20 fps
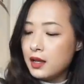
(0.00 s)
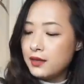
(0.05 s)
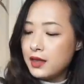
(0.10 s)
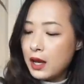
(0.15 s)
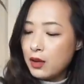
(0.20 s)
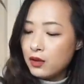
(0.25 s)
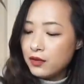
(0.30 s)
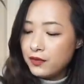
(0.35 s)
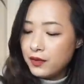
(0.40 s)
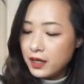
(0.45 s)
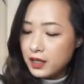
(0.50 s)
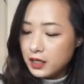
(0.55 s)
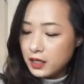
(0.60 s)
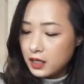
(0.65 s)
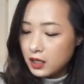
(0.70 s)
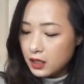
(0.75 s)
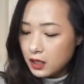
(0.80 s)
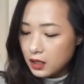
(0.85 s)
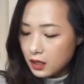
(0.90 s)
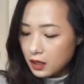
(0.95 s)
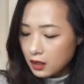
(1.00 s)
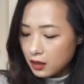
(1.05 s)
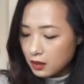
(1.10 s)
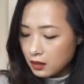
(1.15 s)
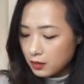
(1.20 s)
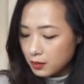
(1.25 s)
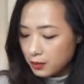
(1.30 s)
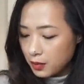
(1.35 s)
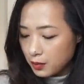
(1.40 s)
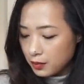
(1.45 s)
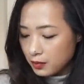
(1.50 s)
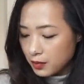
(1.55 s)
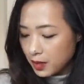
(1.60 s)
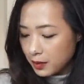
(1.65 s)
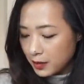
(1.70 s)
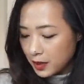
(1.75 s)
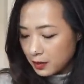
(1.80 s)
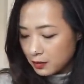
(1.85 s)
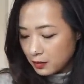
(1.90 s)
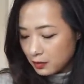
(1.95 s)
That will fit in here.
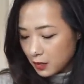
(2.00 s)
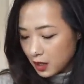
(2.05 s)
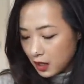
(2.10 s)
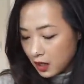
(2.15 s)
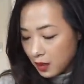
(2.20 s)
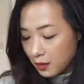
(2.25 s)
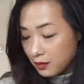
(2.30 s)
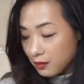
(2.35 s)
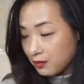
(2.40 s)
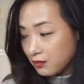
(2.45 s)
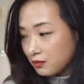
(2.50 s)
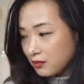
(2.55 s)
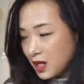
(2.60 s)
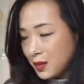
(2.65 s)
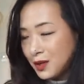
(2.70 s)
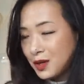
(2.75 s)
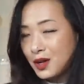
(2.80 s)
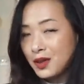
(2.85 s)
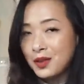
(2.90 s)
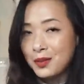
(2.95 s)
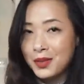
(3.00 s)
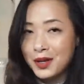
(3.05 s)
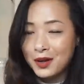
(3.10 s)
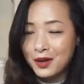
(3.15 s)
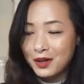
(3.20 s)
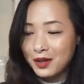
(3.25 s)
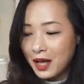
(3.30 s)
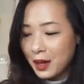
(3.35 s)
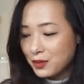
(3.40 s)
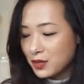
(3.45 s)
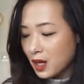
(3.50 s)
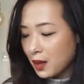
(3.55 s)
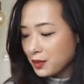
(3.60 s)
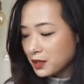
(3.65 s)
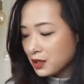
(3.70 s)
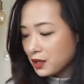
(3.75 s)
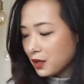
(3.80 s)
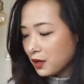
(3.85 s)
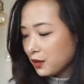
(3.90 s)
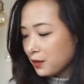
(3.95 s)
Maybe not the bigger
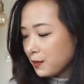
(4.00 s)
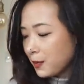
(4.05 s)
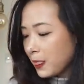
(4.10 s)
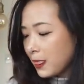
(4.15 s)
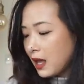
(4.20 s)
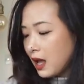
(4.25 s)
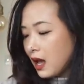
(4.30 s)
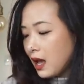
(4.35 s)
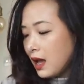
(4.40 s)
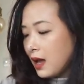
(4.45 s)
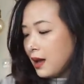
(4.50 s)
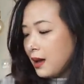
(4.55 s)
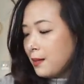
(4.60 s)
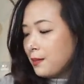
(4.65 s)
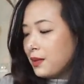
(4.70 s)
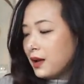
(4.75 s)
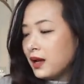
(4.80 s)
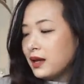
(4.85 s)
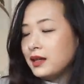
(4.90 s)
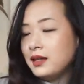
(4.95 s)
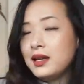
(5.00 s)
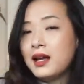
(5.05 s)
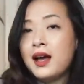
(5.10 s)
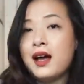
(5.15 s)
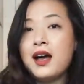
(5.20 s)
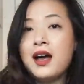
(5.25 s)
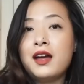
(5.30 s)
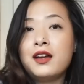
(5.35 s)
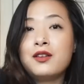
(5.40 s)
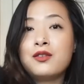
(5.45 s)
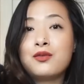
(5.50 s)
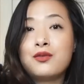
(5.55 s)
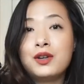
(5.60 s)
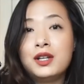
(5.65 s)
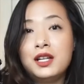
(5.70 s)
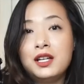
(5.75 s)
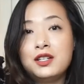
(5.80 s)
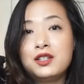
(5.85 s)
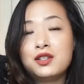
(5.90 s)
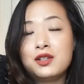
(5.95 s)
laptops though. But yeah, I
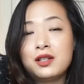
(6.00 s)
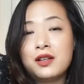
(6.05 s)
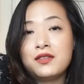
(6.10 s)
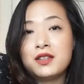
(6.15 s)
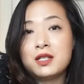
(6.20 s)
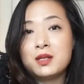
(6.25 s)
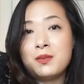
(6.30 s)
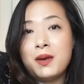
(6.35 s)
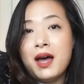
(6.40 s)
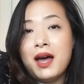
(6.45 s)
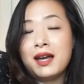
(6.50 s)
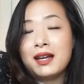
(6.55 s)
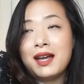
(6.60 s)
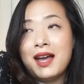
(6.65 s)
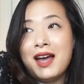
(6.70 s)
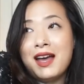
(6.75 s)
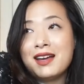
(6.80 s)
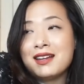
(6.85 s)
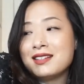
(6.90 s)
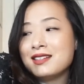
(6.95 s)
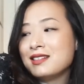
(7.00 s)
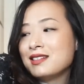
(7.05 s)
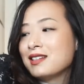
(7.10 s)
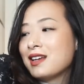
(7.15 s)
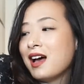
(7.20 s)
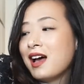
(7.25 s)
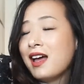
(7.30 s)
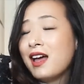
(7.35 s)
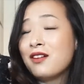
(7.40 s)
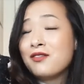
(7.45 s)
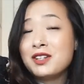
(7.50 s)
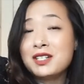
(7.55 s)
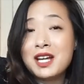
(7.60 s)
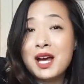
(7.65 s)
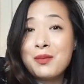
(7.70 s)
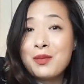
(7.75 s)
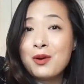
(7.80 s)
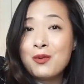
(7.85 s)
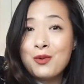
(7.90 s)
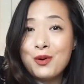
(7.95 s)
really do love this bag, and every
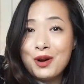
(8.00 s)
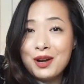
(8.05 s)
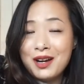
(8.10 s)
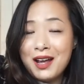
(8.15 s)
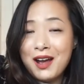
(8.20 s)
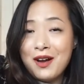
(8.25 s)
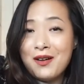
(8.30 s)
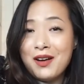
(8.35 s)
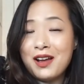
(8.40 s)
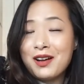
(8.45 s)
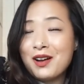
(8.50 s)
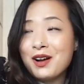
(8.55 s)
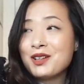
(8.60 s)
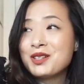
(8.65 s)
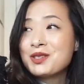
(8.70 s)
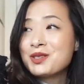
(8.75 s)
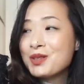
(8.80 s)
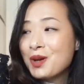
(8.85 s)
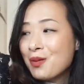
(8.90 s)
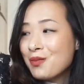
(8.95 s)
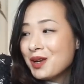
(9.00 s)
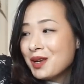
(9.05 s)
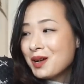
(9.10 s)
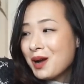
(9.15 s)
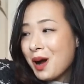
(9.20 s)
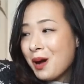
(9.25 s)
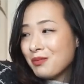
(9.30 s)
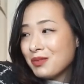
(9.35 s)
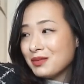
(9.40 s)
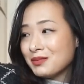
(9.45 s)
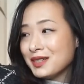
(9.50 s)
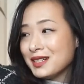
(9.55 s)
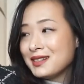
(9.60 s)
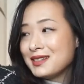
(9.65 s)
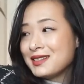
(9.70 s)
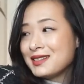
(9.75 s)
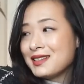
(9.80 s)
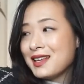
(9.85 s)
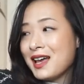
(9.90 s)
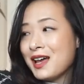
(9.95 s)
time I wore it out, I got so many
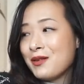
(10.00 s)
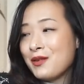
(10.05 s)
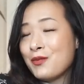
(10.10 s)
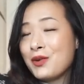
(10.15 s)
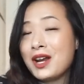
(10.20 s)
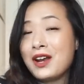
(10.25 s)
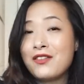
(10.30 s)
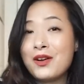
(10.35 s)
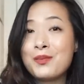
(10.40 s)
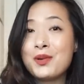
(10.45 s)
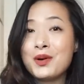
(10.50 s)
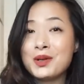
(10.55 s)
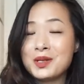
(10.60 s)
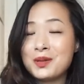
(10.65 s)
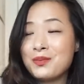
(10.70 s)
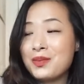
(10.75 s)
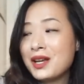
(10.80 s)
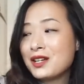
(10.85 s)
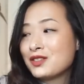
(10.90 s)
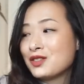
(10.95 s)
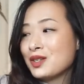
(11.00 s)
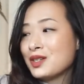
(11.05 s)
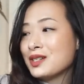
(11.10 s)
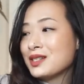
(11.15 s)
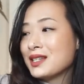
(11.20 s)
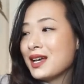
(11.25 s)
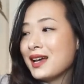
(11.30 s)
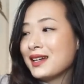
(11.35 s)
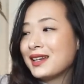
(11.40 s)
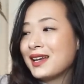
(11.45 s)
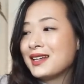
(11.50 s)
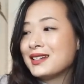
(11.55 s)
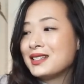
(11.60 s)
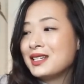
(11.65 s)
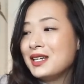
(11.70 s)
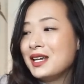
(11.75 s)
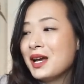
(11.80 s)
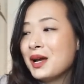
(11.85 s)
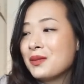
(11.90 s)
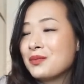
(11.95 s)
compliments, and whenever I posted pictures, I'd get
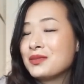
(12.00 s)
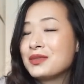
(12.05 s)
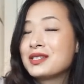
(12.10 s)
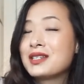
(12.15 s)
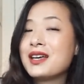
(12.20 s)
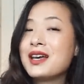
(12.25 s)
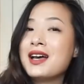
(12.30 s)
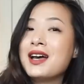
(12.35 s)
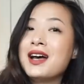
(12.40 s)
DMs